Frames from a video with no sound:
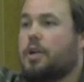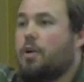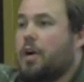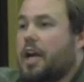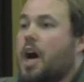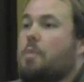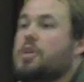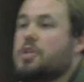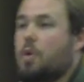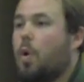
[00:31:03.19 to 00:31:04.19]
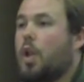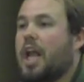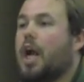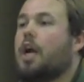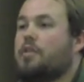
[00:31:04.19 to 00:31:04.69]
you know, encompass the
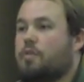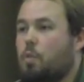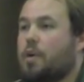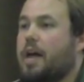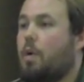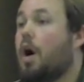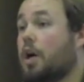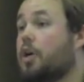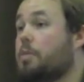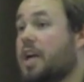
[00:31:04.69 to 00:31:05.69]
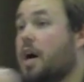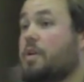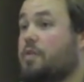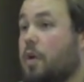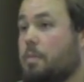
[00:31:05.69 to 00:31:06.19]
whole area from where that water could be
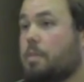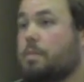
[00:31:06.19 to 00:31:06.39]
coming from.